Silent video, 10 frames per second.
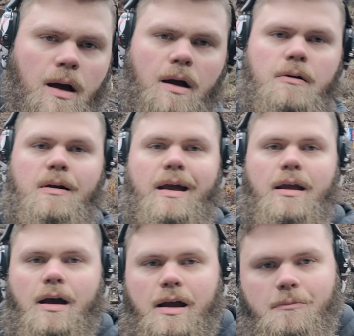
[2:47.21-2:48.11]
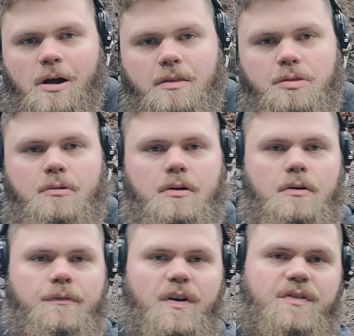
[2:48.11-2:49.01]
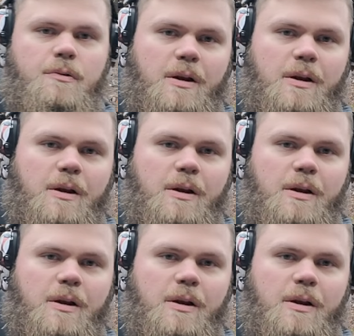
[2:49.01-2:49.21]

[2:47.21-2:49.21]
All right, I went through 50